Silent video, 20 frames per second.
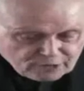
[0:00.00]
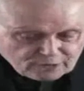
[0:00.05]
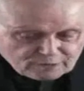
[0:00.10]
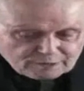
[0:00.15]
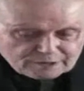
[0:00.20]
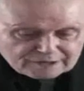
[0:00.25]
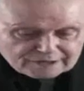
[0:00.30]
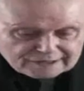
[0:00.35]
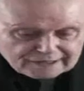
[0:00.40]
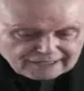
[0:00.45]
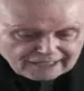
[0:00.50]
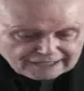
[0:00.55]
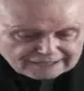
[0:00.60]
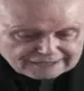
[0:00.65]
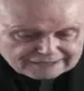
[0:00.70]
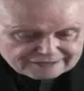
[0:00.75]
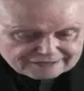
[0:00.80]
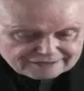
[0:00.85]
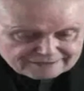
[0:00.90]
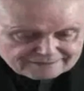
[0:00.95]
appoint
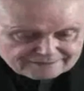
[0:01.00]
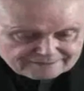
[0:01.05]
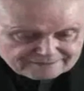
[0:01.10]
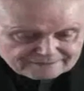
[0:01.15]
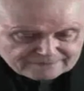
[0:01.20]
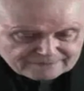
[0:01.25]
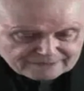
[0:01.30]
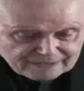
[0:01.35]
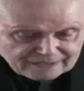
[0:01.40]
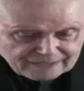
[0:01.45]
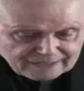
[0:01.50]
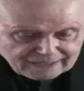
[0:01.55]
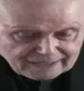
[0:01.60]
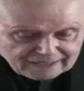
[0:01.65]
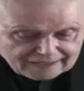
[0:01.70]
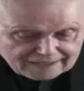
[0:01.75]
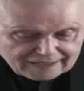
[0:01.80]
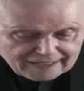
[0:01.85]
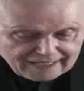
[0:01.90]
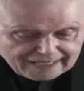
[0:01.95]
ones
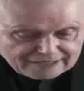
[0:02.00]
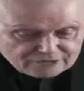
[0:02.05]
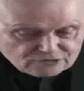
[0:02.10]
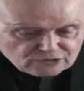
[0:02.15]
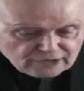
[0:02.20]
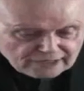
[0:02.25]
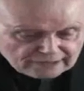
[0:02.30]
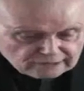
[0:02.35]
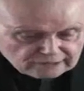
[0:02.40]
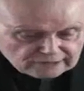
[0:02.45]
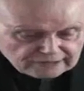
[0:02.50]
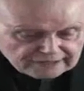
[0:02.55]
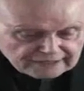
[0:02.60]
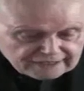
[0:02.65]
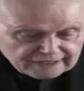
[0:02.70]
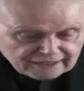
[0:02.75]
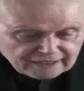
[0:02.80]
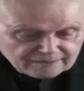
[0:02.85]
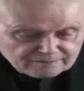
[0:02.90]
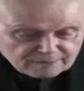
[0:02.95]
who are much more
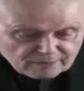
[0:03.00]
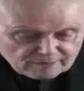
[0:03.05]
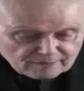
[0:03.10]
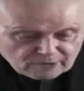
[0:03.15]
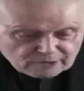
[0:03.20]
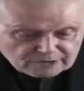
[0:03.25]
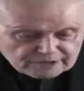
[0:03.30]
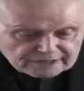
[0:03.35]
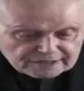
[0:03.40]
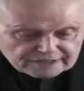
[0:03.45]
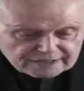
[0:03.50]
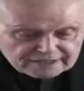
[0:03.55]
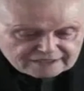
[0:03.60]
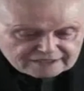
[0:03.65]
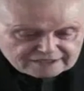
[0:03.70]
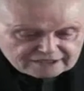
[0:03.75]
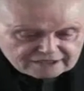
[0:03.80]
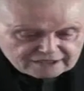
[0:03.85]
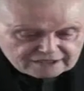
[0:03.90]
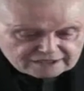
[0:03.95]
straightforward and
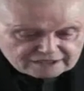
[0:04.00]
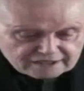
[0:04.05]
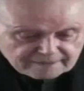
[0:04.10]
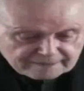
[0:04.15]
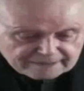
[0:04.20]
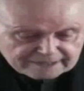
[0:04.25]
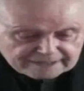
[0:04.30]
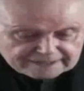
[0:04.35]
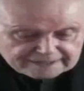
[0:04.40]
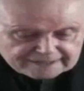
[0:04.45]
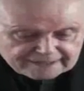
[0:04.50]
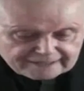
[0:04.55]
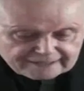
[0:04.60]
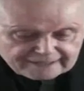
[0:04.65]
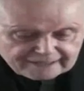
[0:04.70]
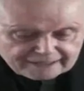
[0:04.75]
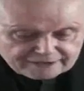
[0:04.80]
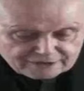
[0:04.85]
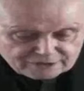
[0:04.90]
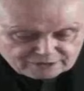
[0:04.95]
honest,
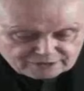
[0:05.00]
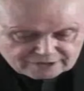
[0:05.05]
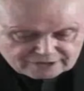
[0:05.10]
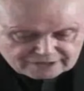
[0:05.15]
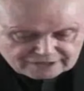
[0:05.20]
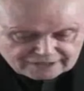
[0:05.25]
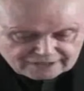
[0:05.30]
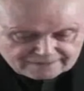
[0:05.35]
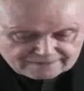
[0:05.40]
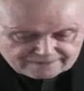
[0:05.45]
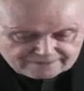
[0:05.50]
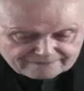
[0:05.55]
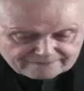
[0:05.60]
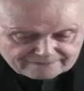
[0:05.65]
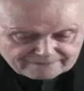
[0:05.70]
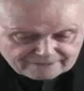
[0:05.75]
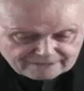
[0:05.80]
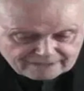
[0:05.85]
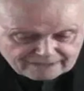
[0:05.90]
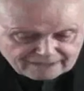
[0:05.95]
and
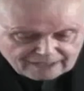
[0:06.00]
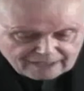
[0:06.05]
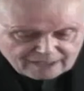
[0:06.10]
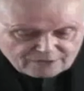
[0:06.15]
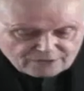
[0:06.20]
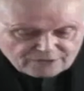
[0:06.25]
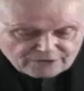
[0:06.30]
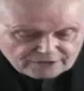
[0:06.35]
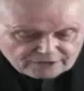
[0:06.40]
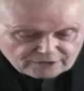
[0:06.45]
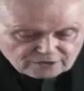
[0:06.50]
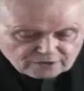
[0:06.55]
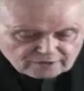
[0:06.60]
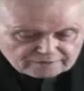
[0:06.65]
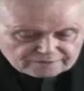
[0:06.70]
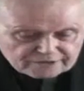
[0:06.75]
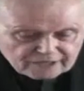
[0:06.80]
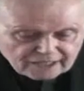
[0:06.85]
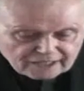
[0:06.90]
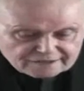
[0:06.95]
generally
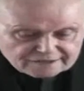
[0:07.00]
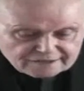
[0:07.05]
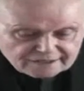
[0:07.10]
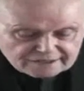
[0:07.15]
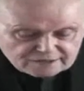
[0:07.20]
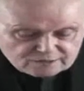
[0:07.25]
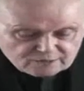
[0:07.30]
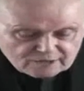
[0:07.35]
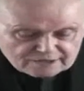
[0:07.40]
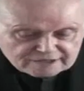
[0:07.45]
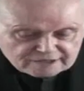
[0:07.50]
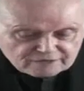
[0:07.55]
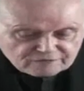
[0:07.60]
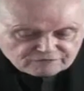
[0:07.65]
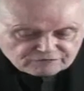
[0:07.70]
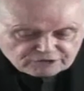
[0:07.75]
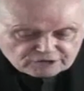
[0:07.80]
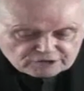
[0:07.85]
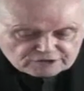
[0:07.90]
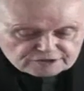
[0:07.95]
promoting
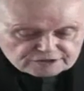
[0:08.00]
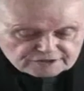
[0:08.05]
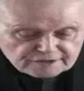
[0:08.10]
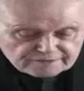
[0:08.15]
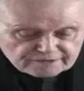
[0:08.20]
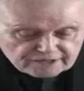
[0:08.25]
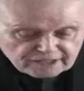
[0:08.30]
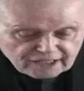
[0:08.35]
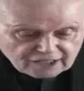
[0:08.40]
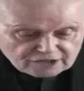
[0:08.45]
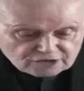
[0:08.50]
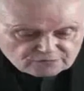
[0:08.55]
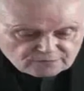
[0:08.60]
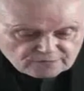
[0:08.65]
stability and unity.